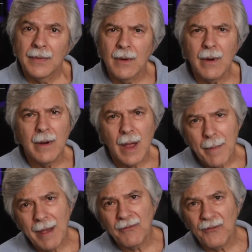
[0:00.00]
There are
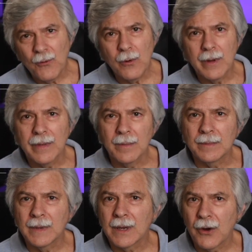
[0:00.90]
about 4 of
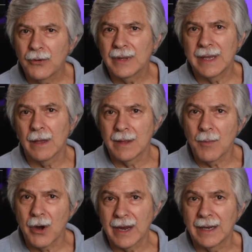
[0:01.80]
them currently on the
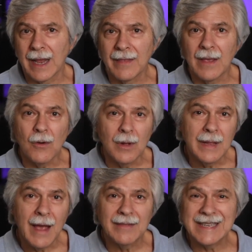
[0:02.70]
market, and they
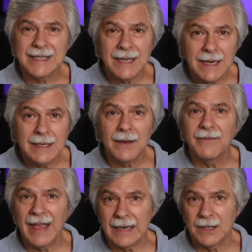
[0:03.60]
all have distinct
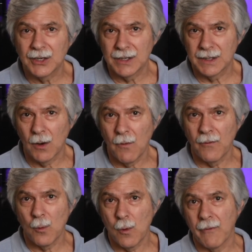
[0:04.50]
advantages
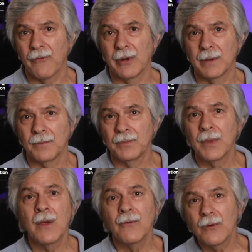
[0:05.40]
over warfarin.
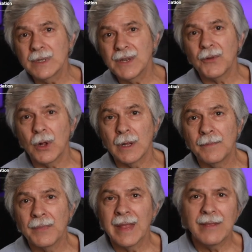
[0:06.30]
First of
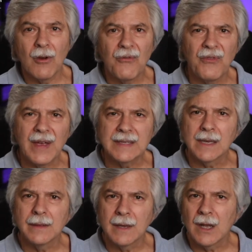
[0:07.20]
all, their
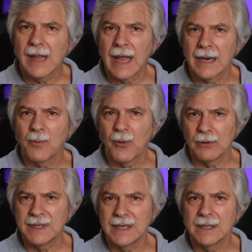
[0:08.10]
effects on the clotting
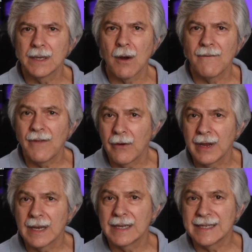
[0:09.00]
proteins are
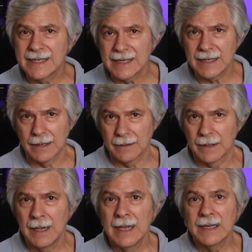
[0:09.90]
very consistent,
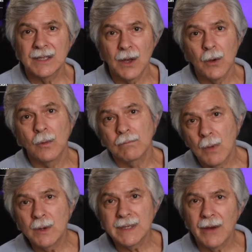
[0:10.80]
so
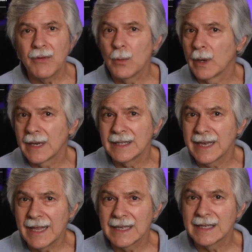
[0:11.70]
most everyone can
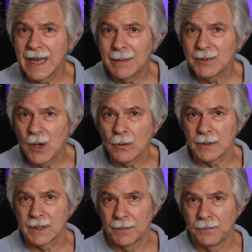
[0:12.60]
take the same
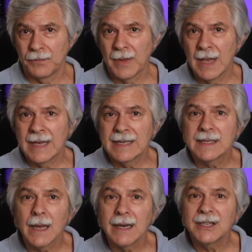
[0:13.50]
dose.
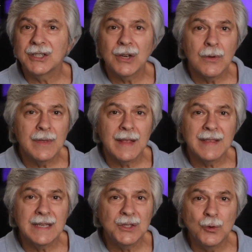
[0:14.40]
Studies show that
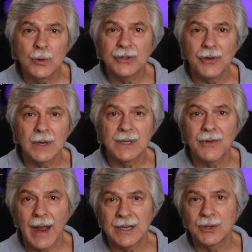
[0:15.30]
these newer drugs
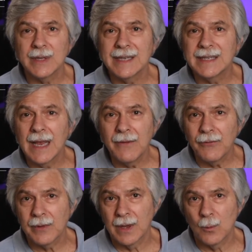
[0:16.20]
are actually
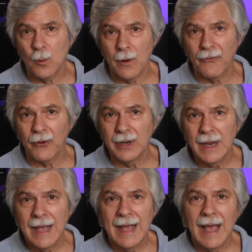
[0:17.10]
safer than warfarin,
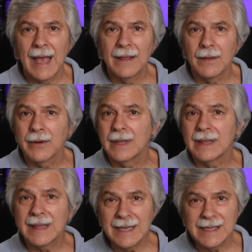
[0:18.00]
and they're at
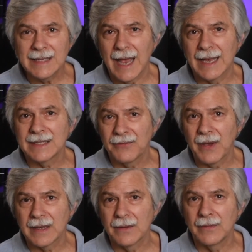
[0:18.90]
least as
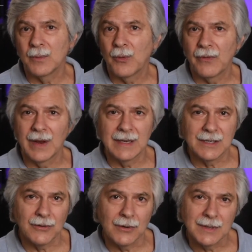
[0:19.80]
effective in preventing
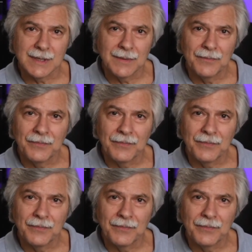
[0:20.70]
strokes.